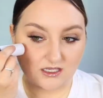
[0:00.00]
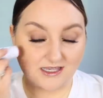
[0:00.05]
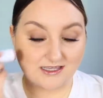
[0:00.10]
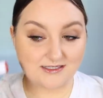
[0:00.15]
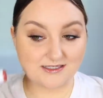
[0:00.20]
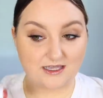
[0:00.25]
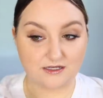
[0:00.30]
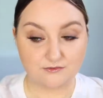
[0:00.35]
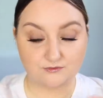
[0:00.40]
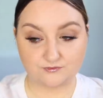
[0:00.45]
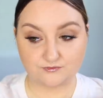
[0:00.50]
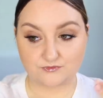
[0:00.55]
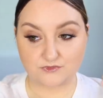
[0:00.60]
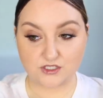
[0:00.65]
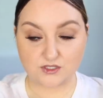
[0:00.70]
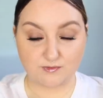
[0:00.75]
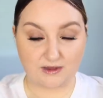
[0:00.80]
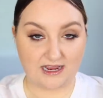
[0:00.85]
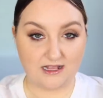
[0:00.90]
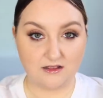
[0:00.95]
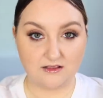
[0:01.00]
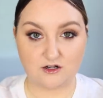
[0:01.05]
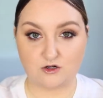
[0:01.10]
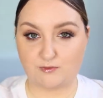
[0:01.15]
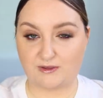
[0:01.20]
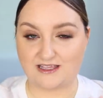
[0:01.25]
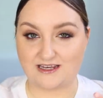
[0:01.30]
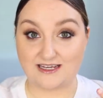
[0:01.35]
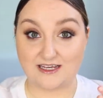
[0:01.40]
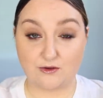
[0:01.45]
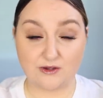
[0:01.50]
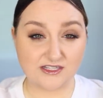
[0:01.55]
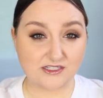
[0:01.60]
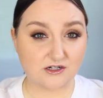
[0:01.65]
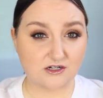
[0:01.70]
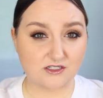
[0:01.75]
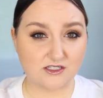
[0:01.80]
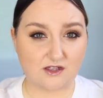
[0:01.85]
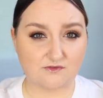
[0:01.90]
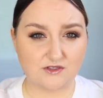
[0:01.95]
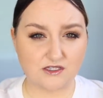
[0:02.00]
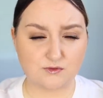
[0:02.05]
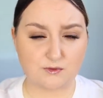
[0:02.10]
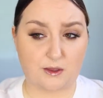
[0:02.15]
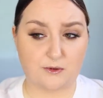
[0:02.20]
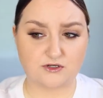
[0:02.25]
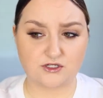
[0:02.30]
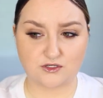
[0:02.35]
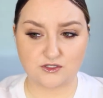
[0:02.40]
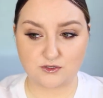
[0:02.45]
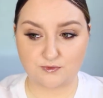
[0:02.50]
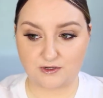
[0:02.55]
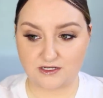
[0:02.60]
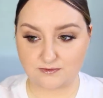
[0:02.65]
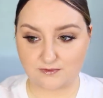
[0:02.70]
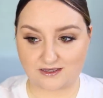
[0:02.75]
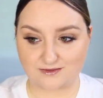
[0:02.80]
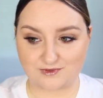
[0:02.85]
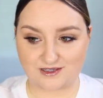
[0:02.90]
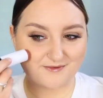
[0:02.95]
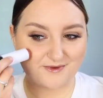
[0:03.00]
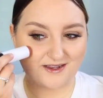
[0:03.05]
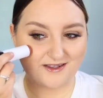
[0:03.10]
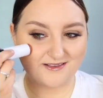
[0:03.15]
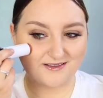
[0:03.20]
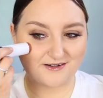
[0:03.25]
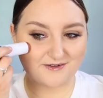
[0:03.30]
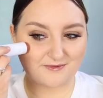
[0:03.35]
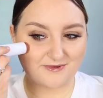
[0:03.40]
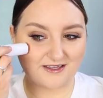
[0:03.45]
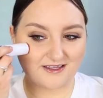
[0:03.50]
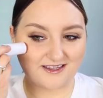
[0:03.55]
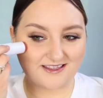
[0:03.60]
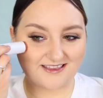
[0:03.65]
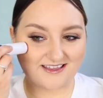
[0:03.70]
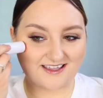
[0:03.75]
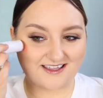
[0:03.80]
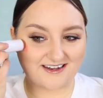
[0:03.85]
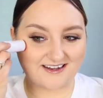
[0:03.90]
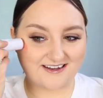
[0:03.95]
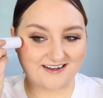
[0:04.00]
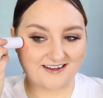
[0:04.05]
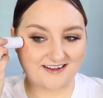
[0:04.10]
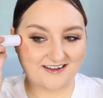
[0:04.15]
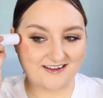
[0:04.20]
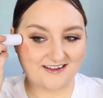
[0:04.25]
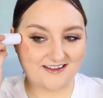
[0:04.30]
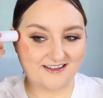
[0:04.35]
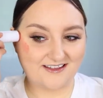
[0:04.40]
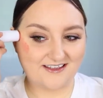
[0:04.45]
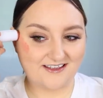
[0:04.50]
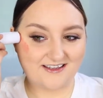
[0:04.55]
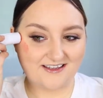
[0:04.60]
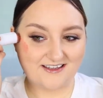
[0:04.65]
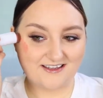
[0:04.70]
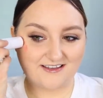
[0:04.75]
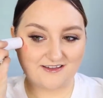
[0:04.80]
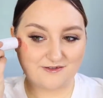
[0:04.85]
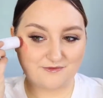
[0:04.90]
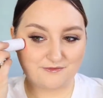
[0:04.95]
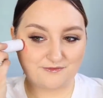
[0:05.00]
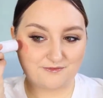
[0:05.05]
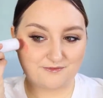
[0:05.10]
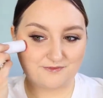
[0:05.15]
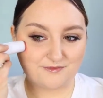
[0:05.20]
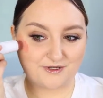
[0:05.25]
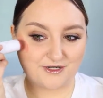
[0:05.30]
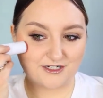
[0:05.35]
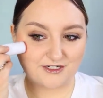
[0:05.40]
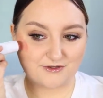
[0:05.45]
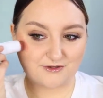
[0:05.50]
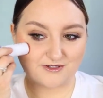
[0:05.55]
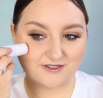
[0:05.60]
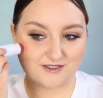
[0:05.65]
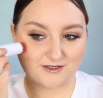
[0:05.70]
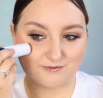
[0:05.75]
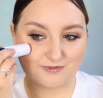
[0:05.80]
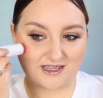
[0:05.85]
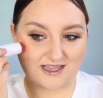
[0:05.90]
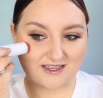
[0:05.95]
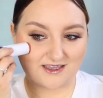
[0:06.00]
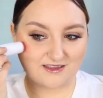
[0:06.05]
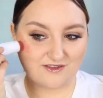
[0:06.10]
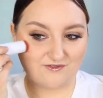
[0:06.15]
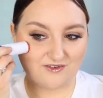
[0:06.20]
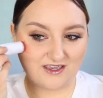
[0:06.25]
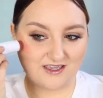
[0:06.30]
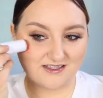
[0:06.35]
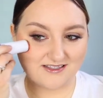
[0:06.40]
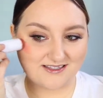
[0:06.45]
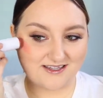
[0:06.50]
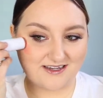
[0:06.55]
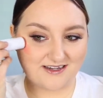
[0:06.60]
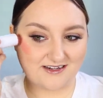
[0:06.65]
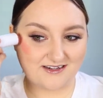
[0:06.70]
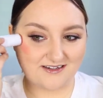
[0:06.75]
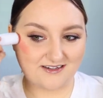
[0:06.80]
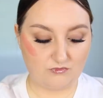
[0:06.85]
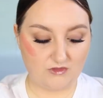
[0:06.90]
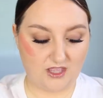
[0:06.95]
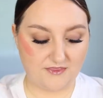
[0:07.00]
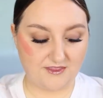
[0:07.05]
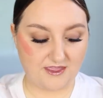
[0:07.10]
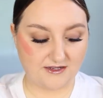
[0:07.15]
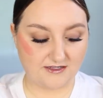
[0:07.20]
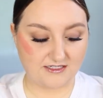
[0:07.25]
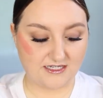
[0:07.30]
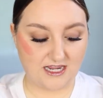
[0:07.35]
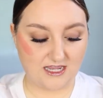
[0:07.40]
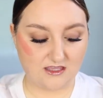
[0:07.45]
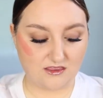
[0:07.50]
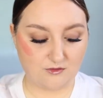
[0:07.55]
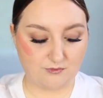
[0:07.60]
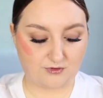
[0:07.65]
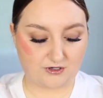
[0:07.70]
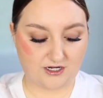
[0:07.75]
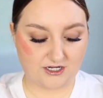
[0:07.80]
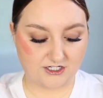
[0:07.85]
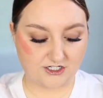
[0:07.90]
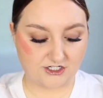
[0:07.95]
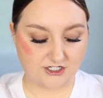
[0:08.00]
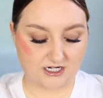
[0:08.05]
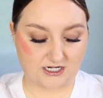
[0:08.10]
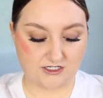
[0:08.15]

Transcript: He said, smile a little bit. And he always starts off this way, which I was surprised by, but smile a little bit and then put it towards the back of the face here, and then take the brush